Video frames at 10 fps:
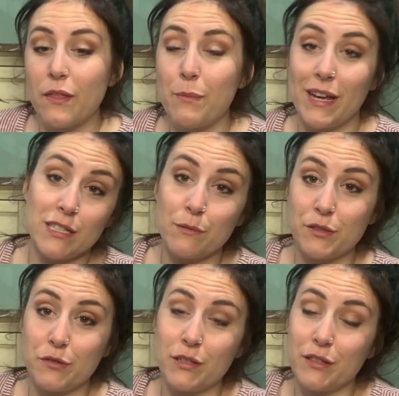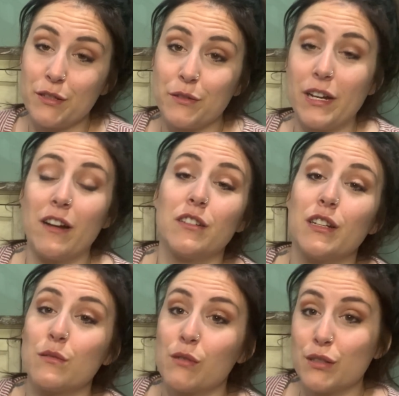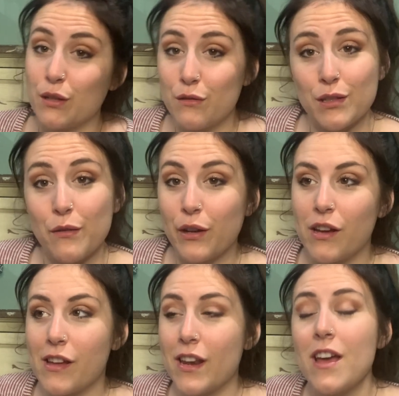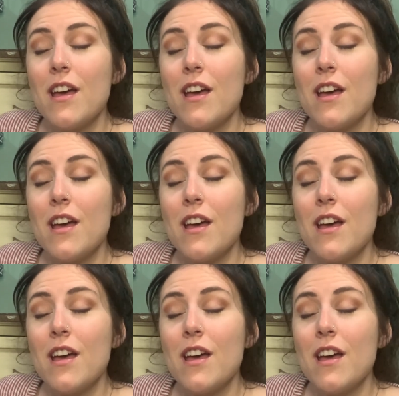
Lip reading: The banter between the 2 characters were so good.